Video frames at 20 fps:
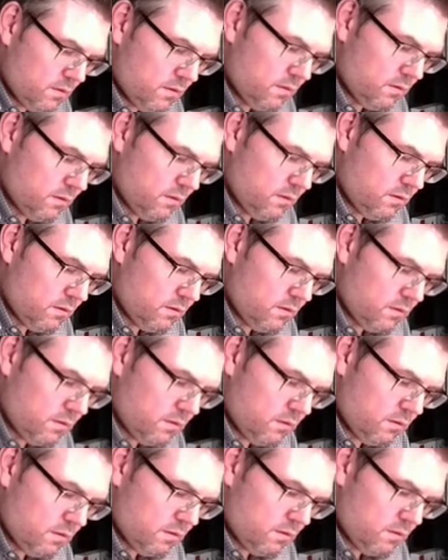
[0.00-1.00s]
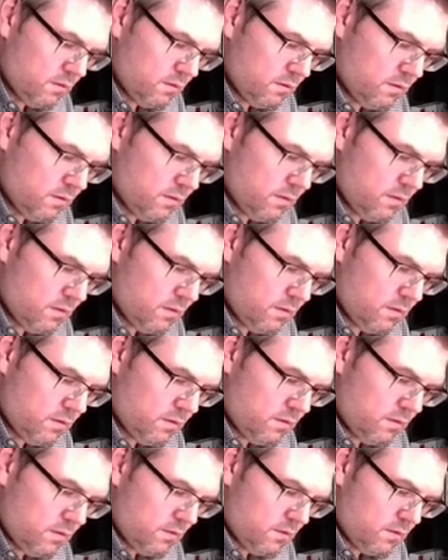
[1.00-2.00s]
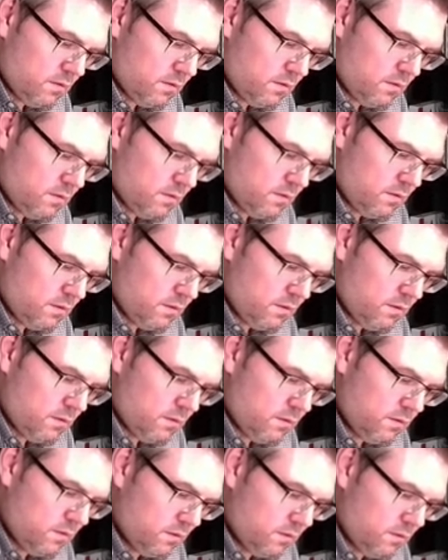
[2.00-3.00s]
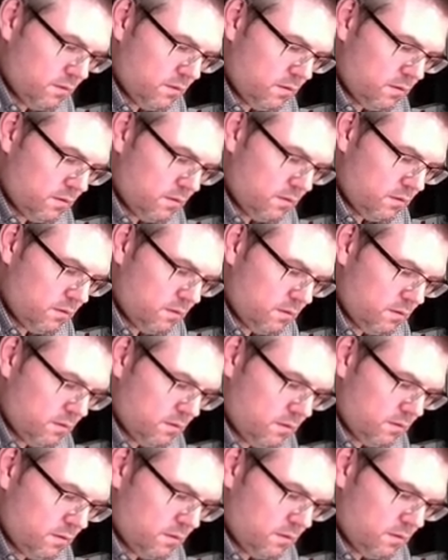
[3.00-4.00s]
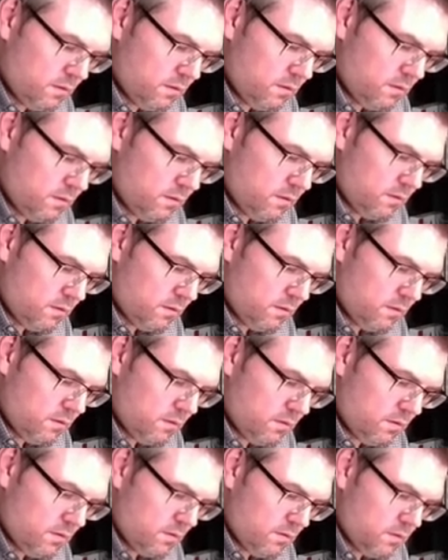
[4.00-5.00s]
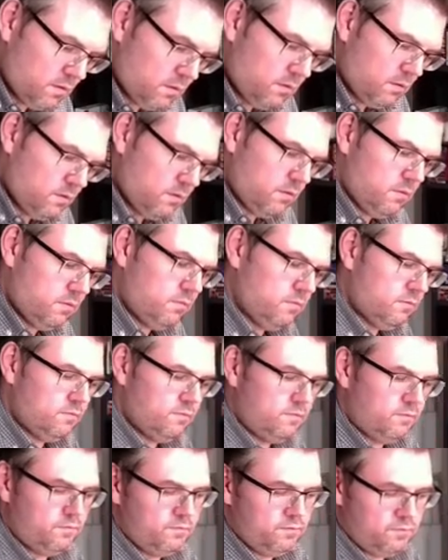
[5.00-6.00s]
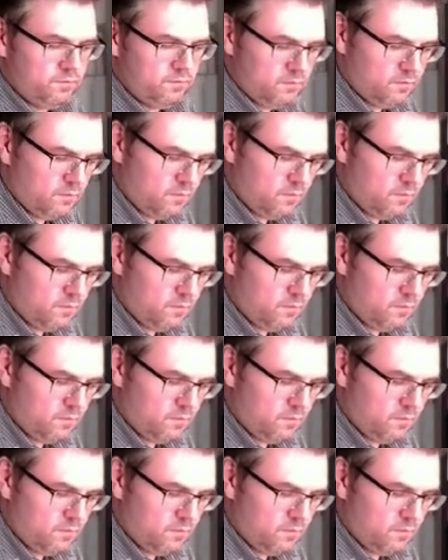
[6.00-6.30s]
[no speech]